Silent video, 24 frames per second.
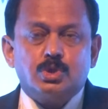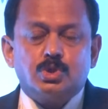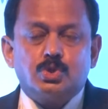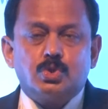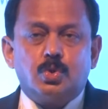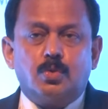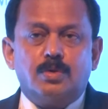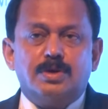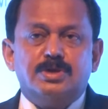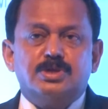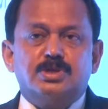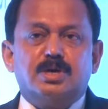
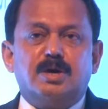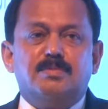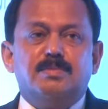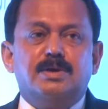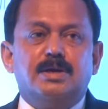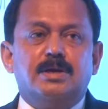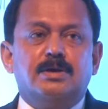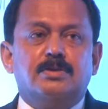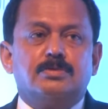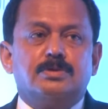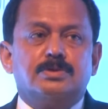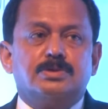storage coming
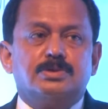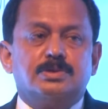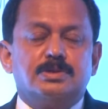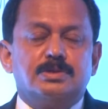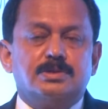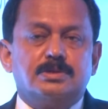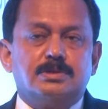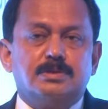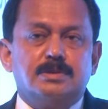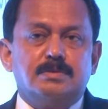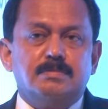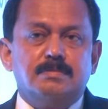into the
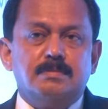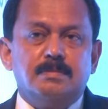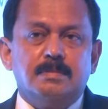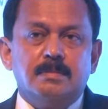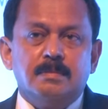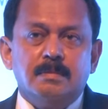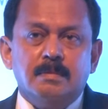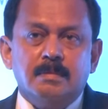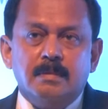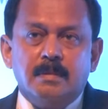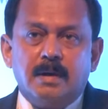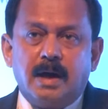system
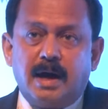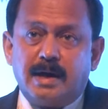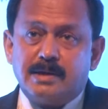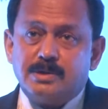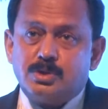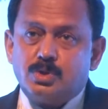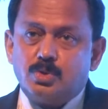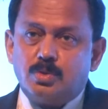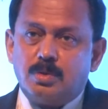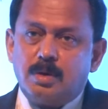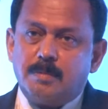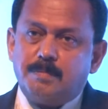
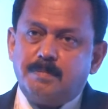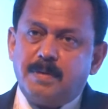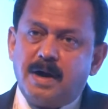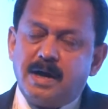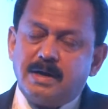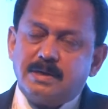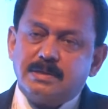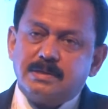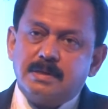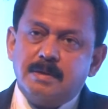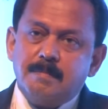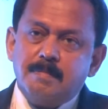and solar
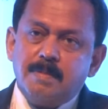parks.